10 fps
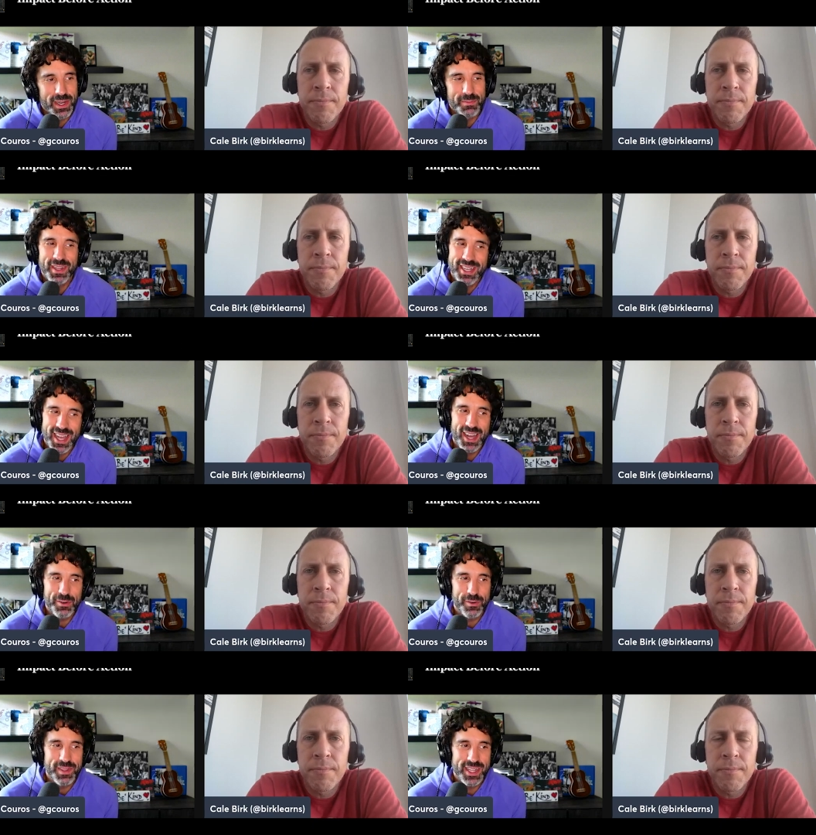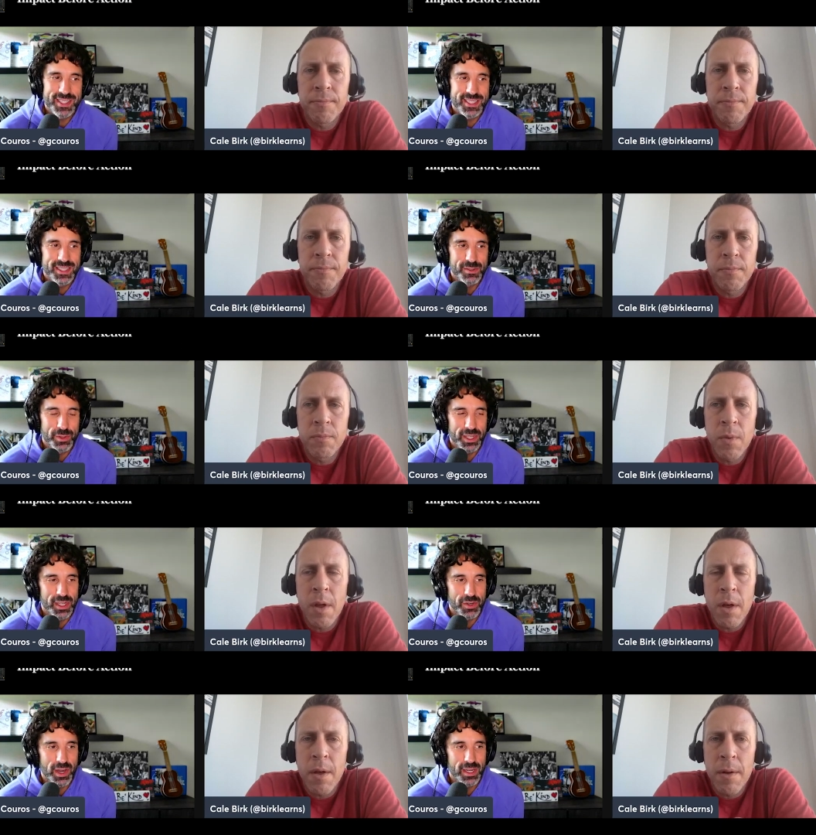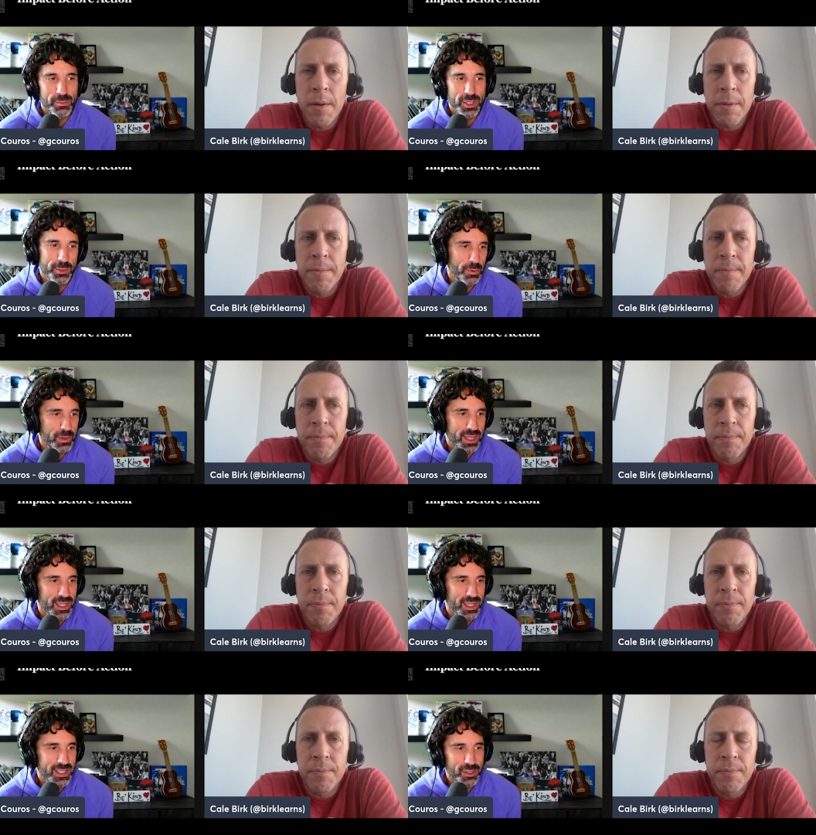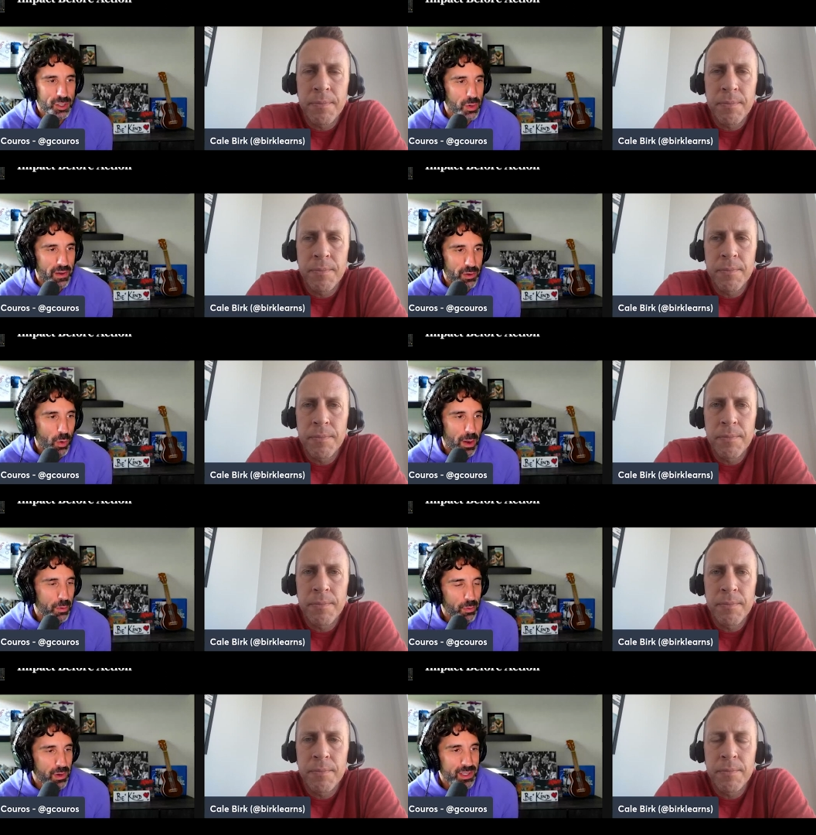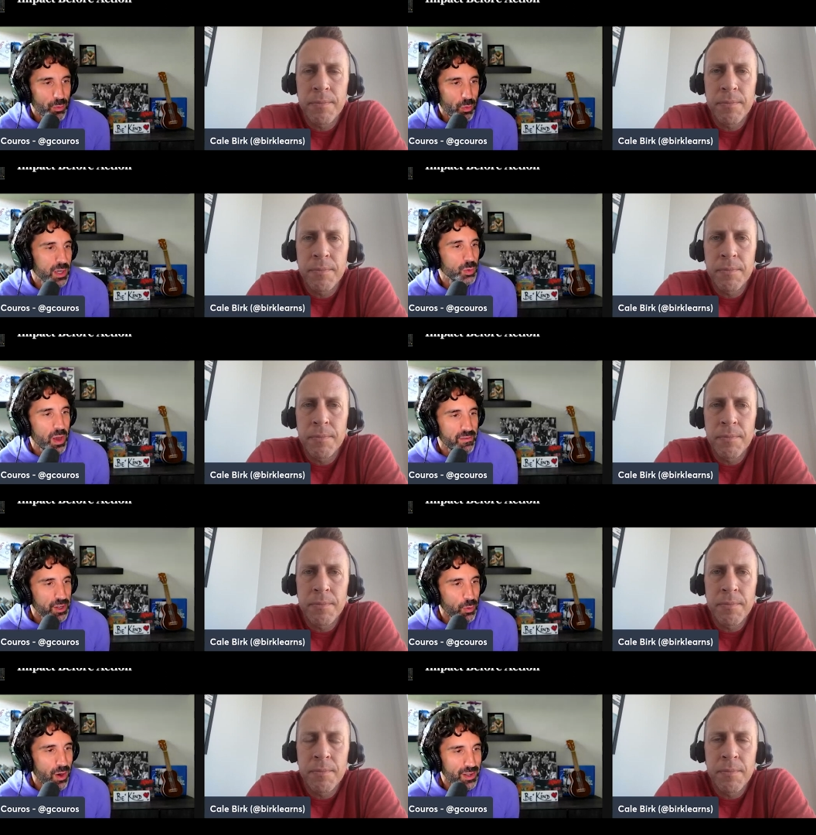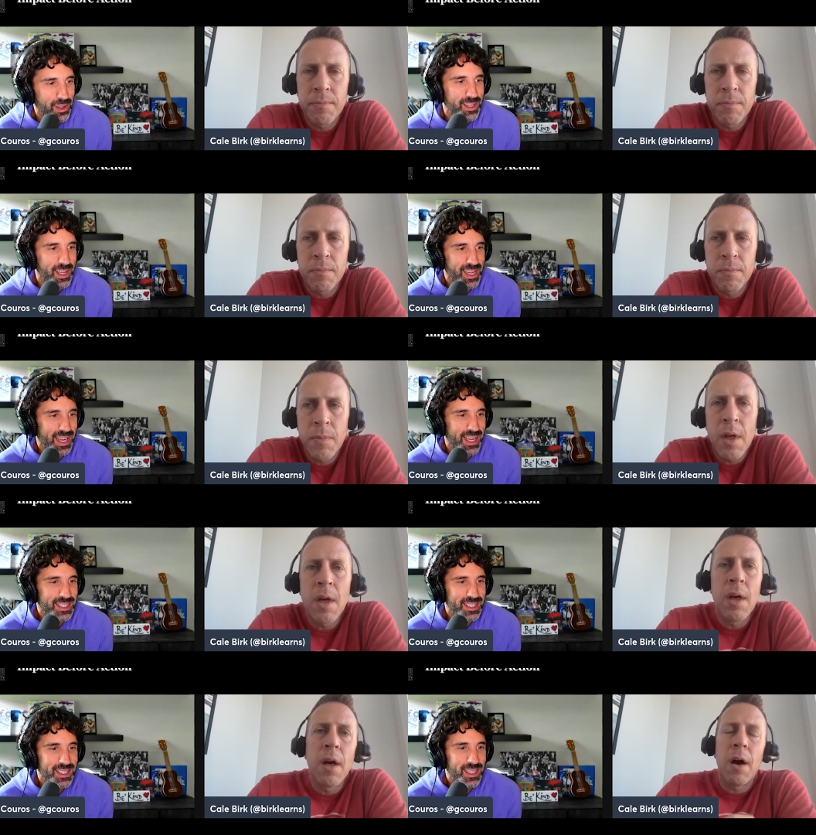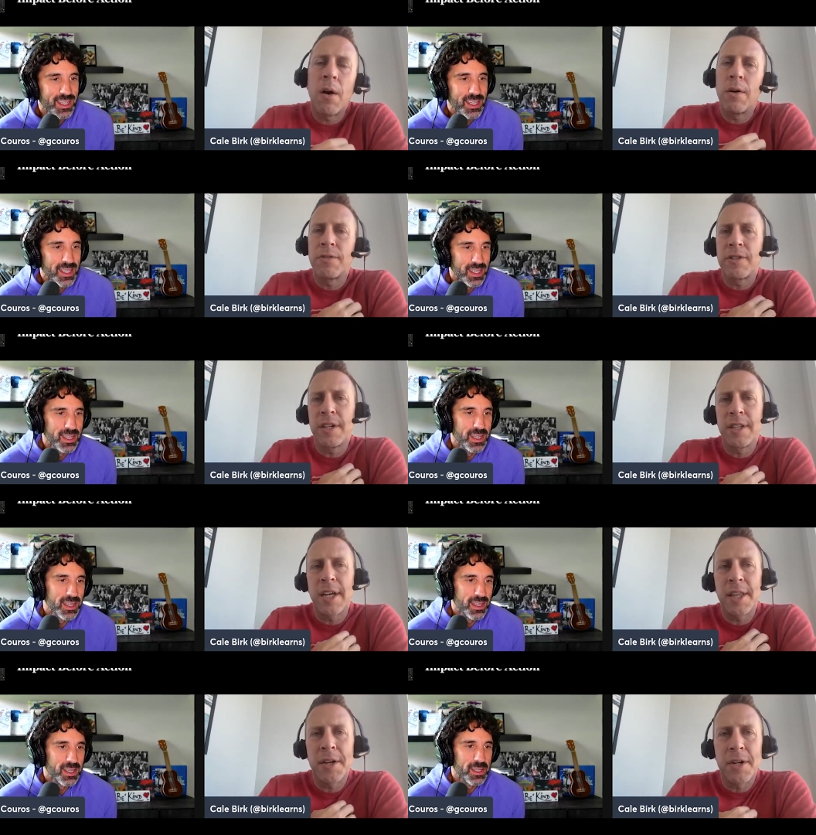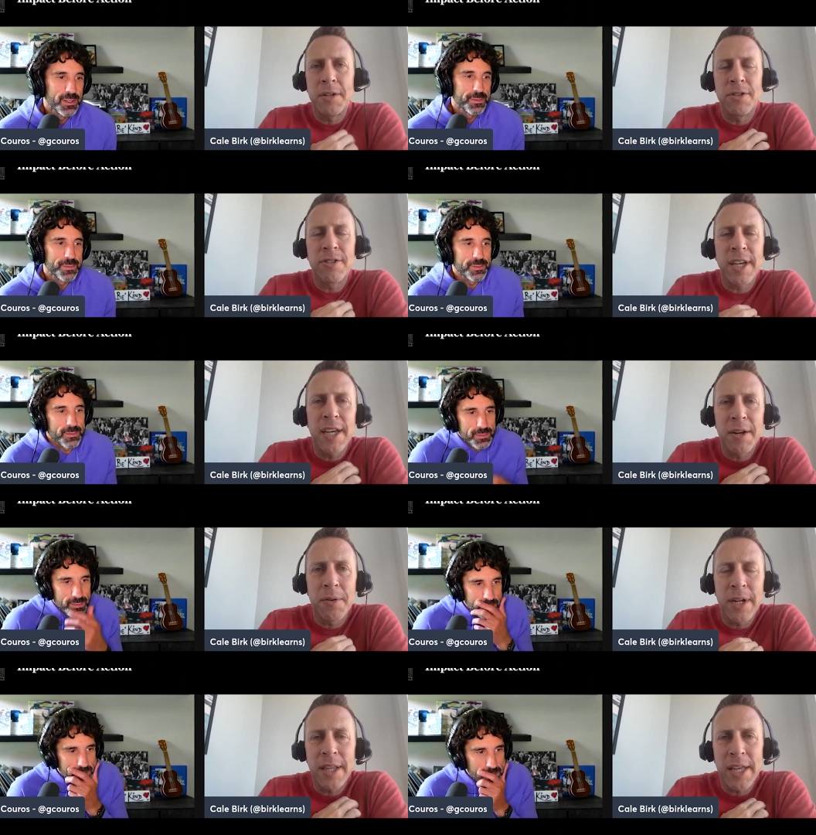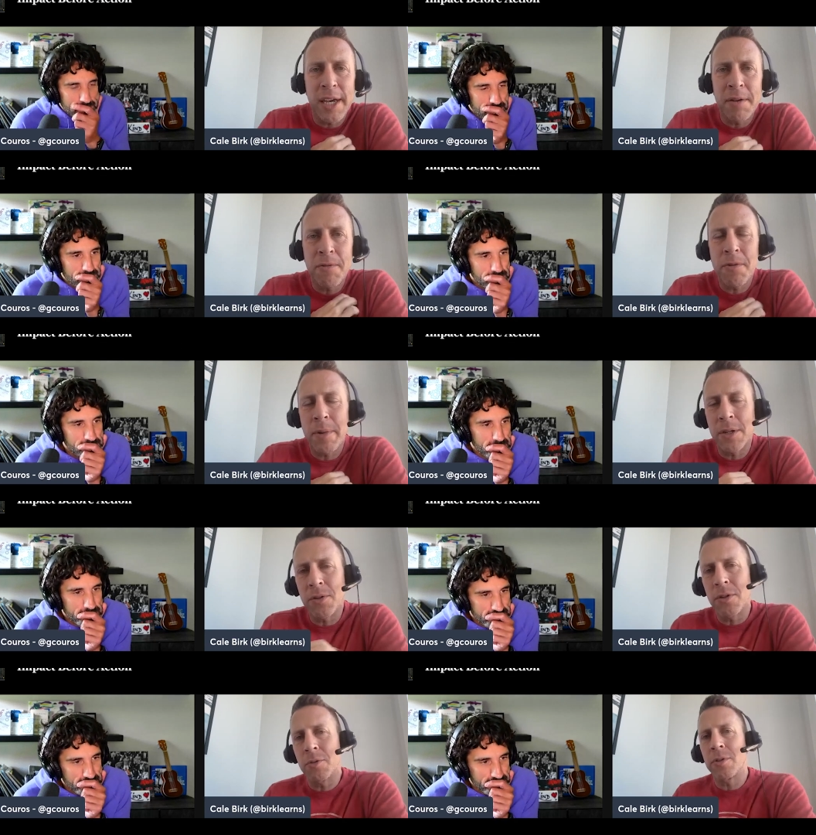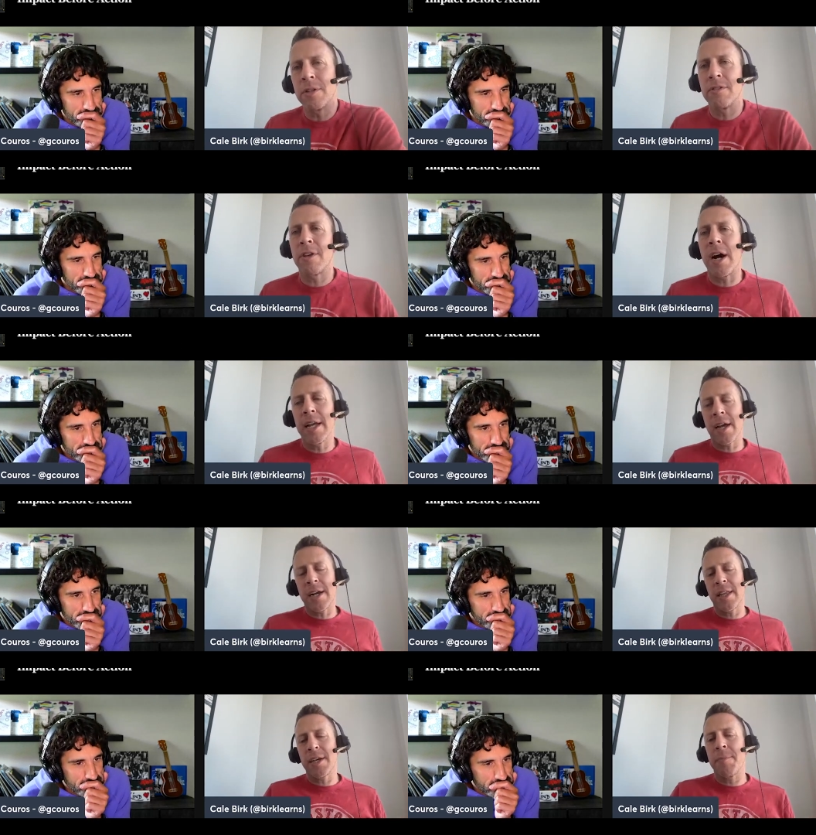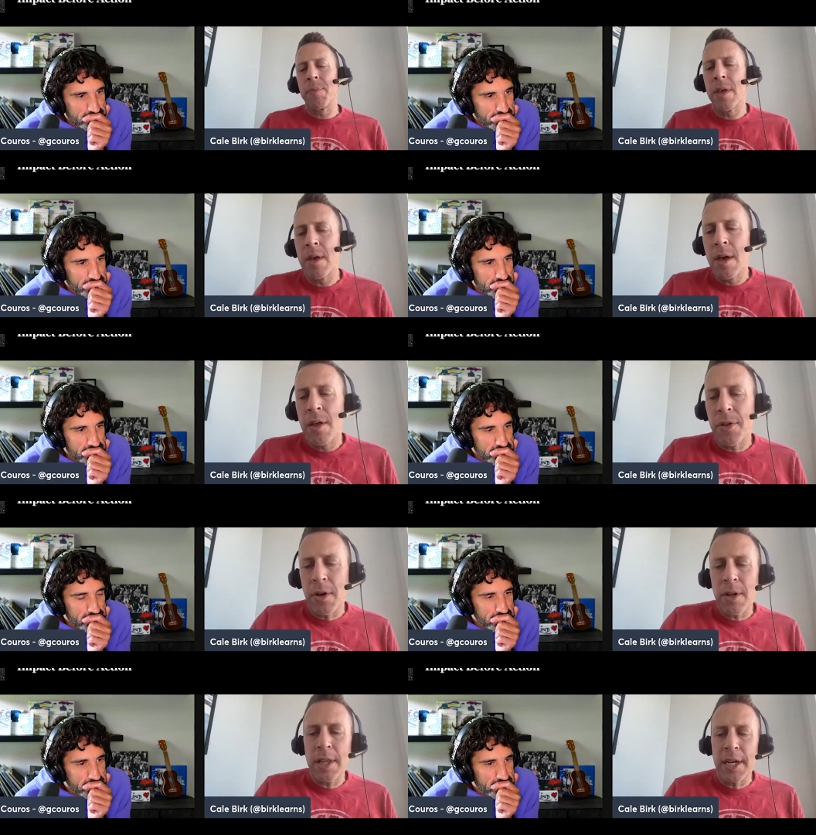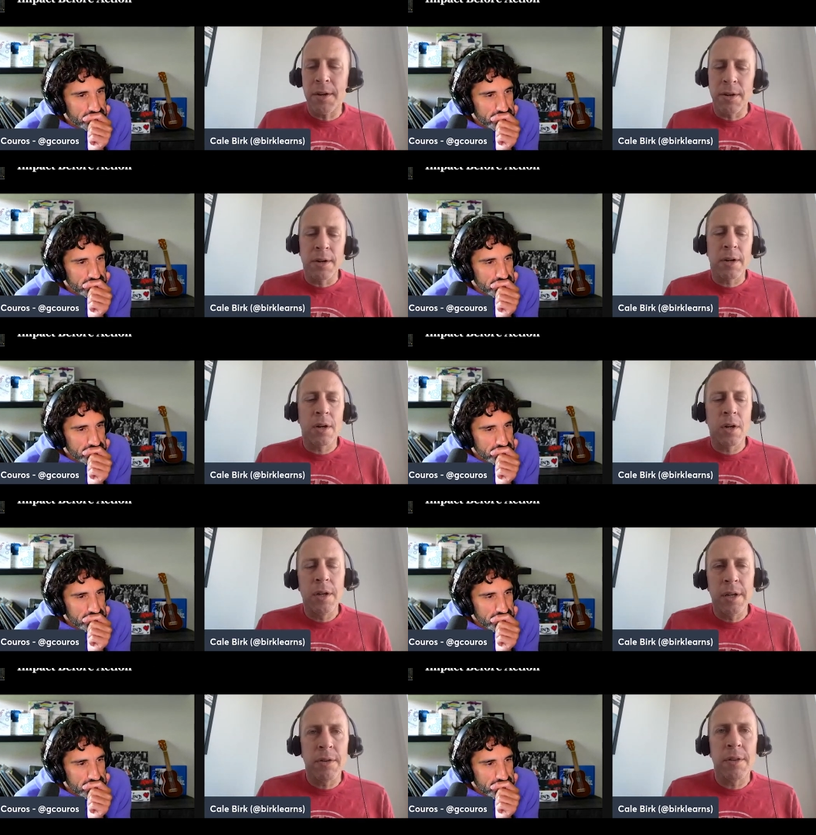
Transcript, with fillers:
Speaker 1: like, I don't know if that's really a great principal because you can do whatever you want, but what, what does whatever you want look like, I guess?
Speaker 2: Oh, see, and, and there you just hit it right at the end for me, George, which mm-hmm. is I, I think the good leader eh,